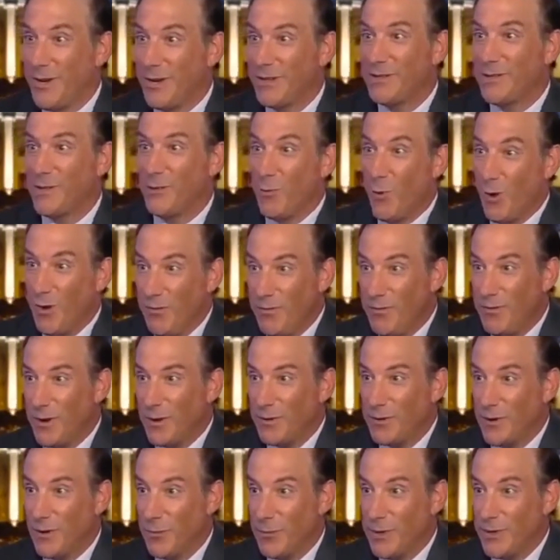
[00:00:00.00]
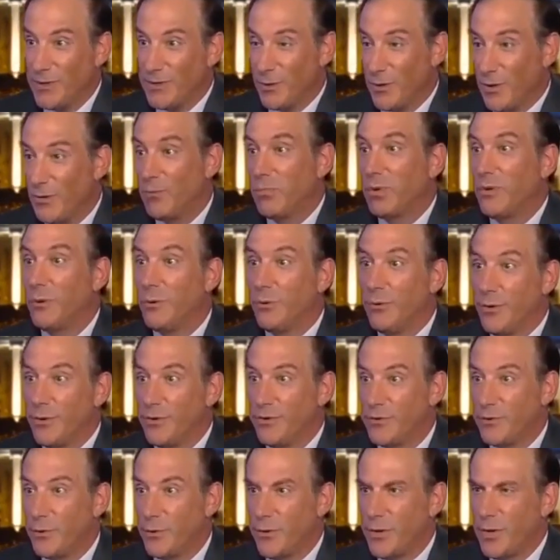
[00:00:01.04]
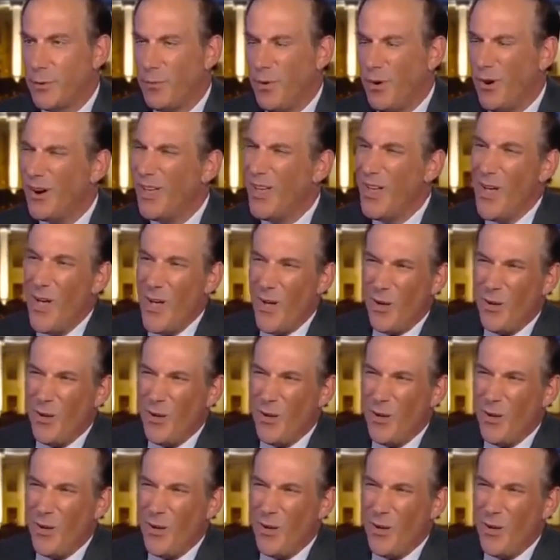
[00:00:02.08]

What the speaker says: against the one victim that sort of blew the story apart.